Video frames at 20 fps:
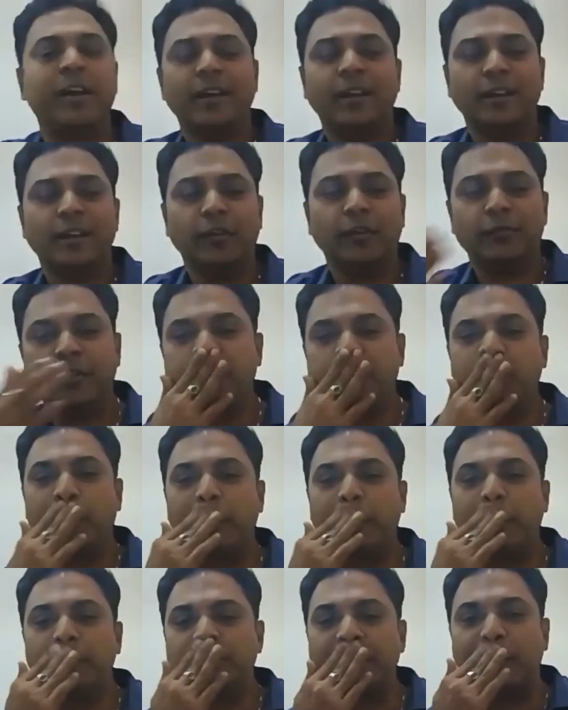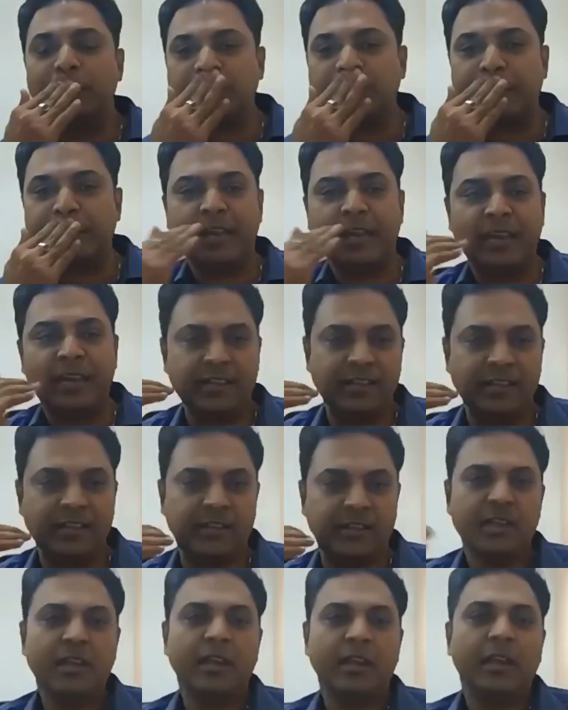The fifth one, which I would say is,
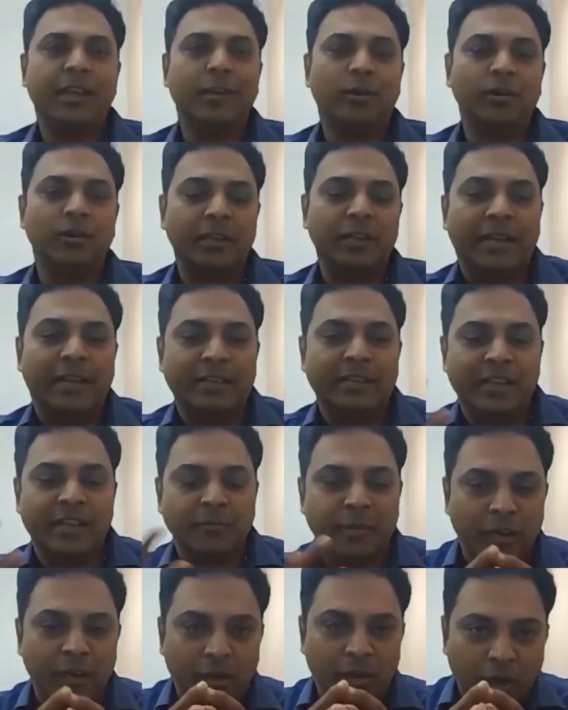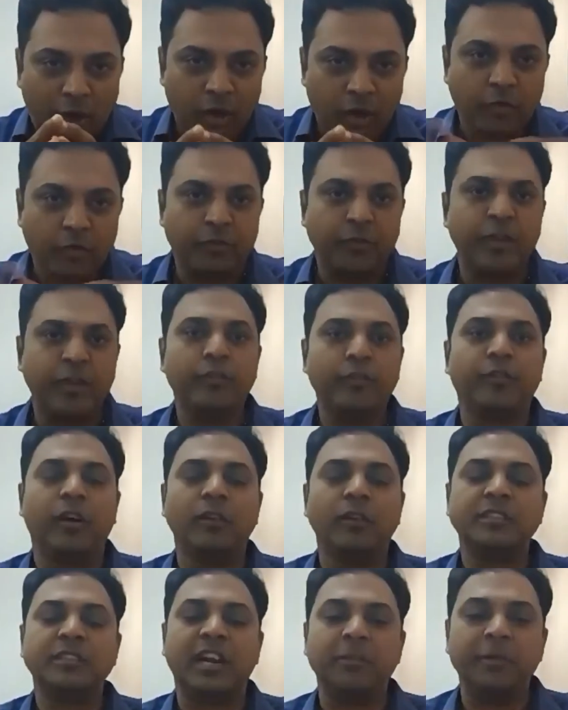there have been a lot of
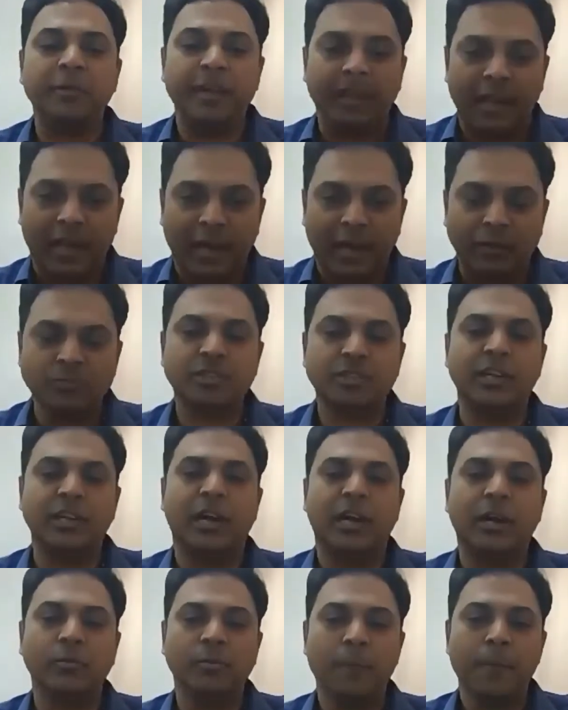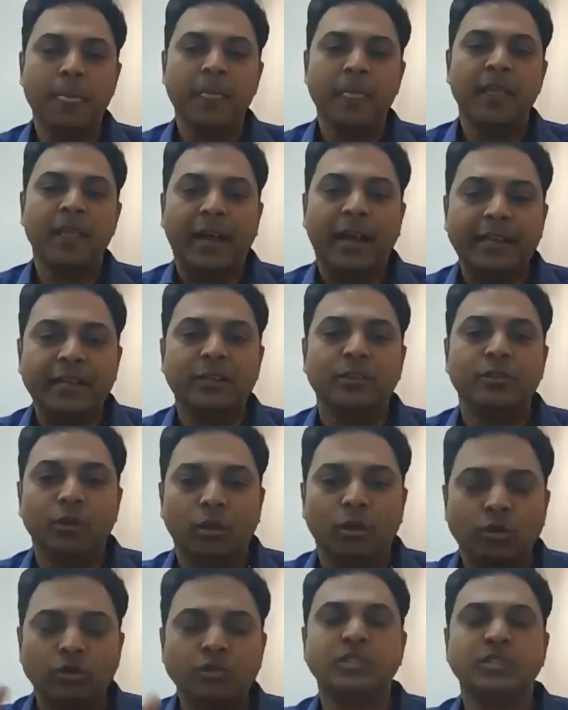reforms that have been announced now. I think
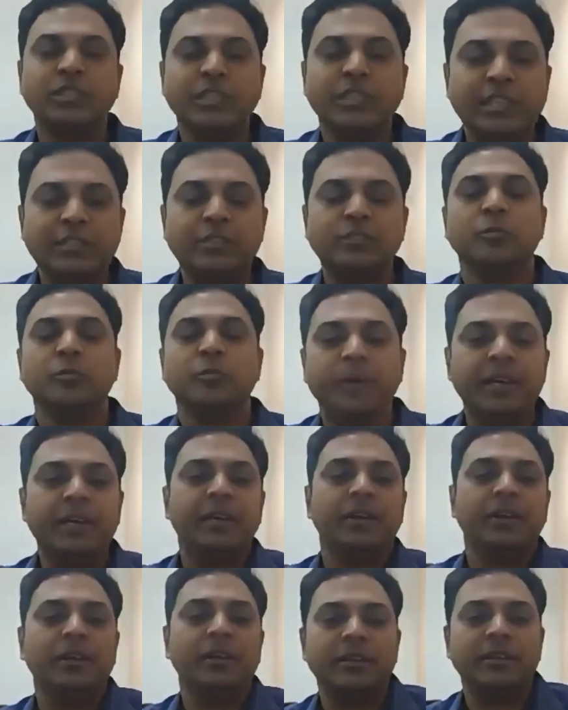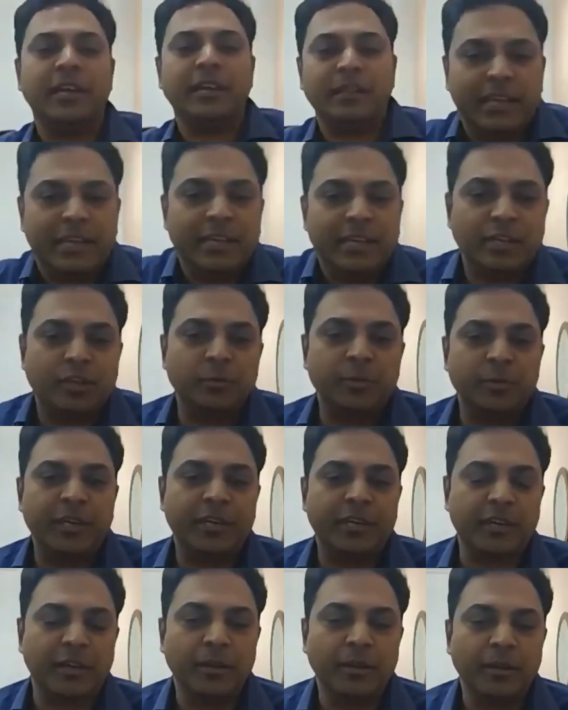those need to be, they need to
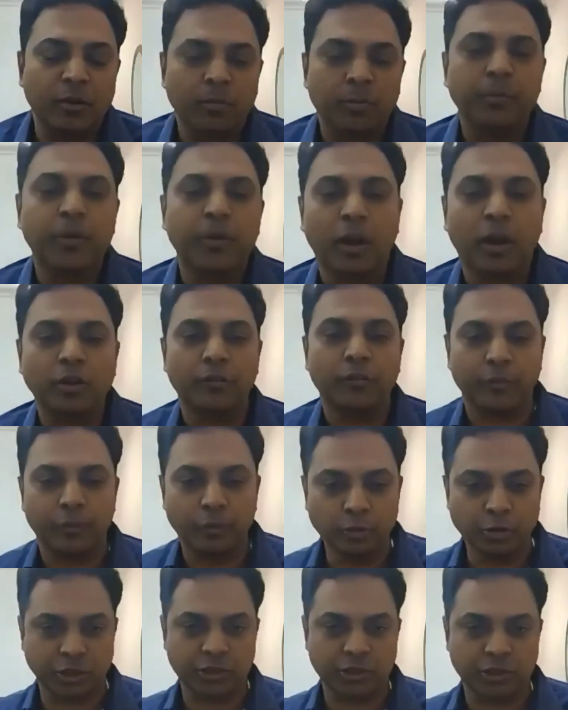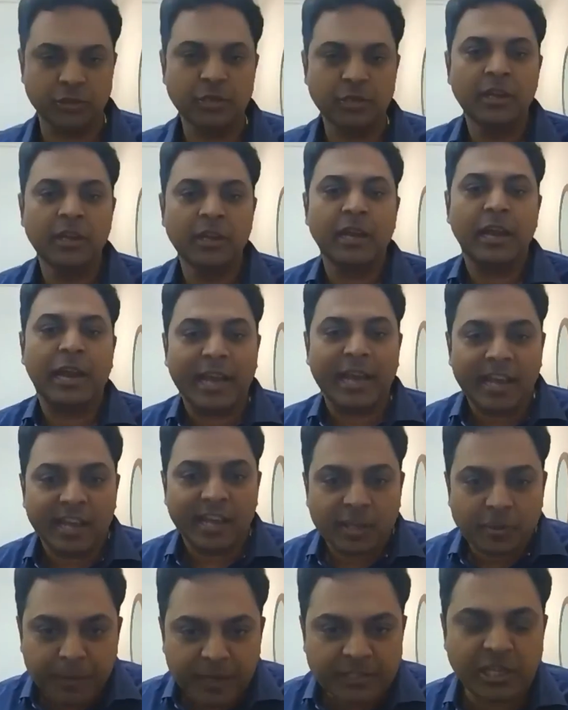be, brought to fruition. And I
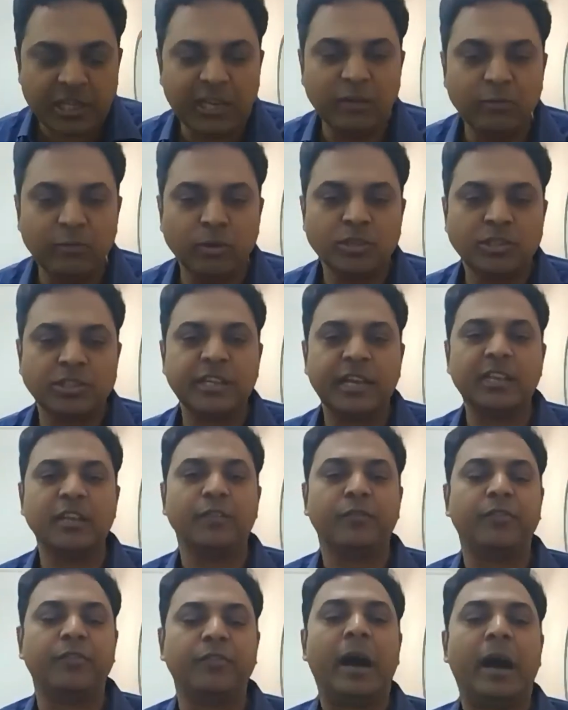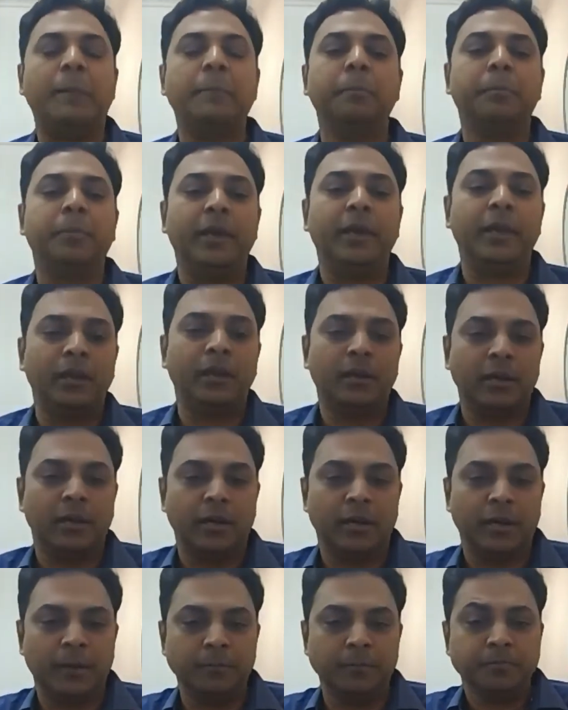especially would say the Farm
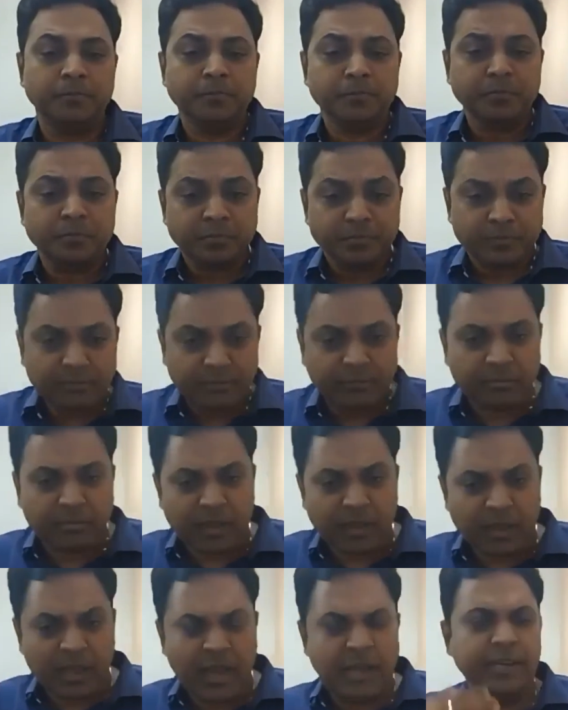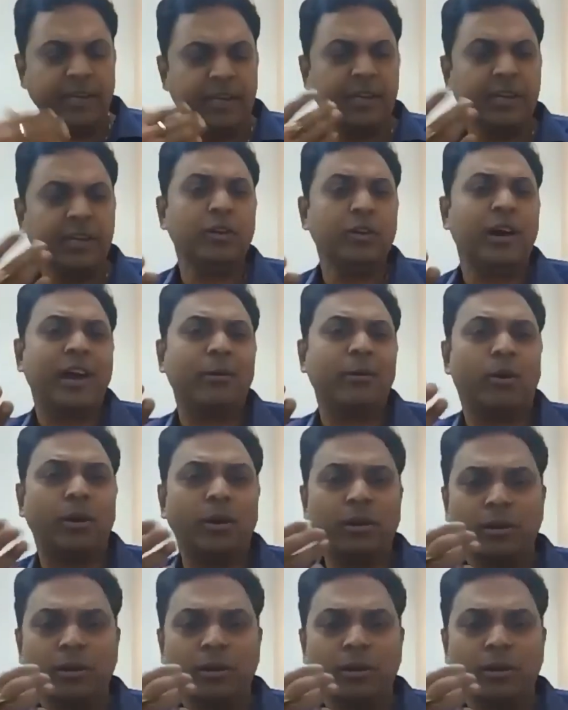Bill. And here, I want